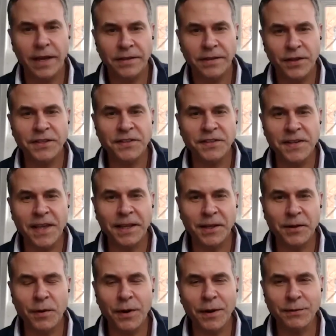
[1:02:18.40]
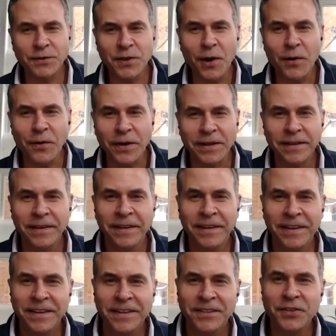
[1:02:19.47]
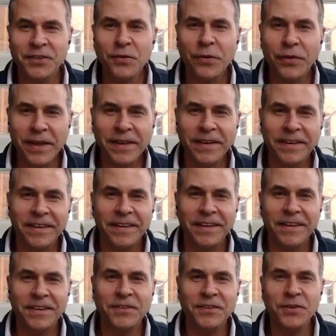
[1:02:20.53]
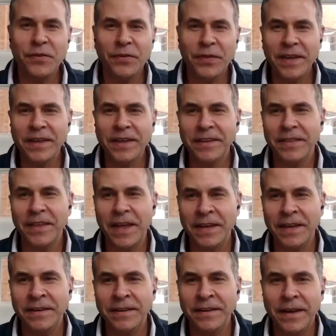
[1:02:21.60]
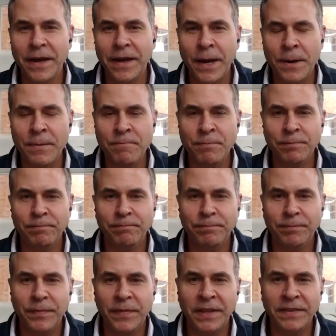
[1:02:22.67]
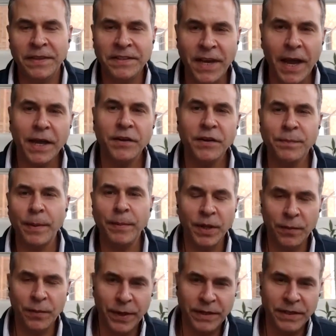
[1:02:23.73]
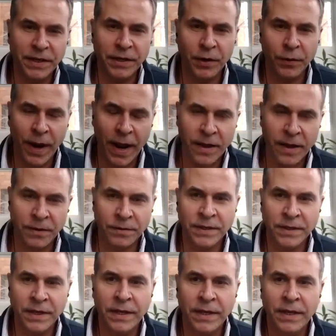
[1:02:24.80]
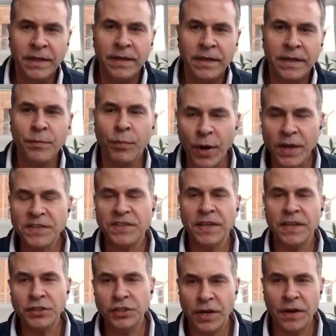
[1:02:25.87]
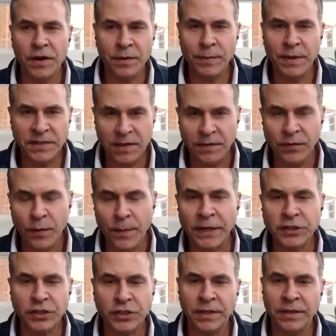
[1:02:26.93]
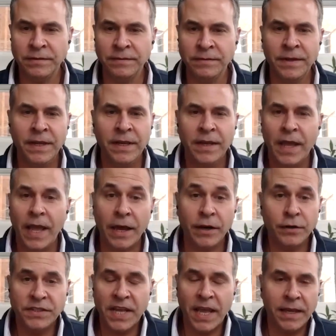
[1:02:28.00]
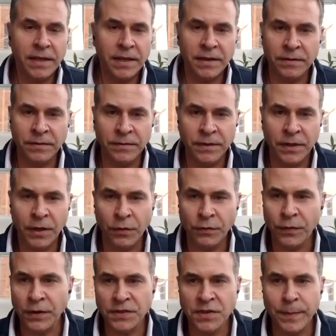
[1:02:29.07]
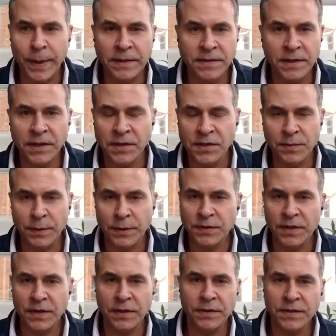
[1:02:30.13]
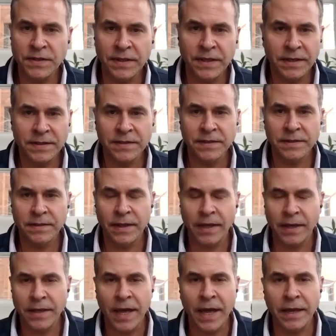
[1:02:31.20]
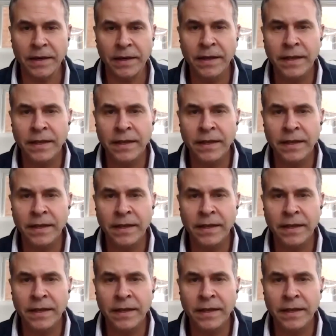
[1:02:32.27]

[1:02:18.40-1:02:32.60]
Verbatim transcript: it. So that's exactly where I was going. Do you think? Do you think then um, that the tide of public opinion around embracing and sharing this information entertaining, you know, false debates and conspiracy theories and things like that